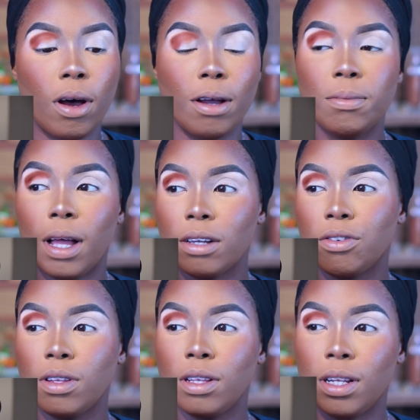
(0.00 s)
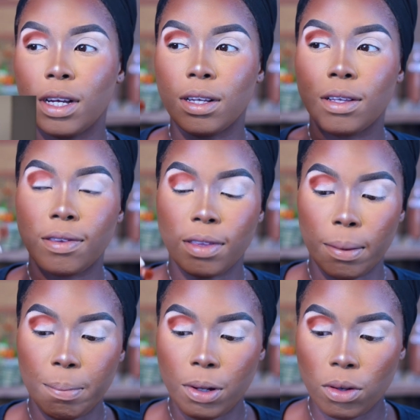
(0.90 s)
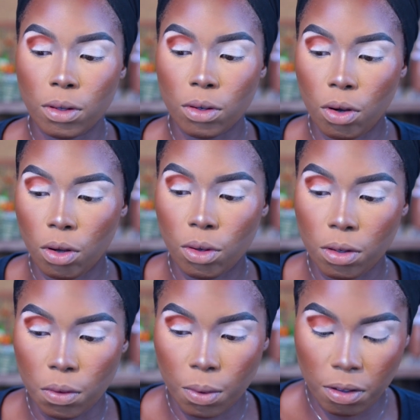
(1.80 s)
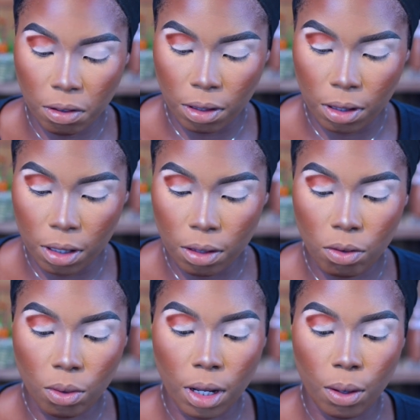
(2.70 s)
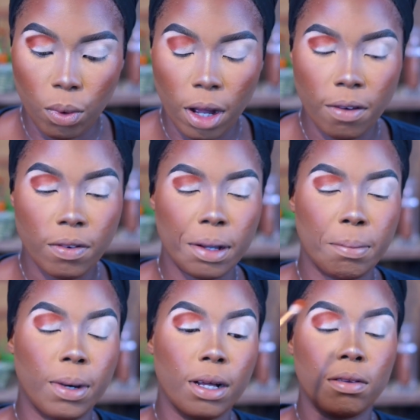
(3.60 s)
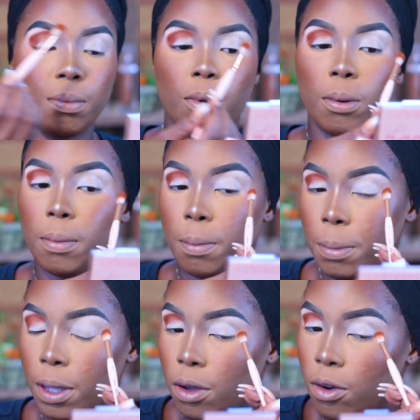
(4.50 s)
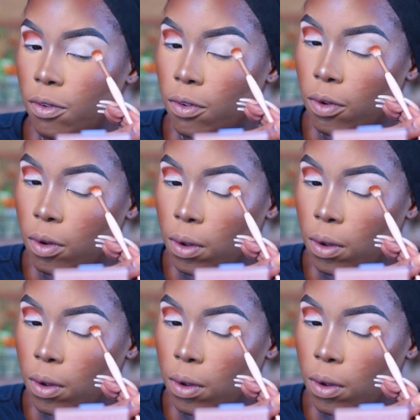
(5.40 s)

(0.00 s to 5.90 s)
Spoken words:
I'm actually like stamping on the color the way she did, so that we have like maximum pale.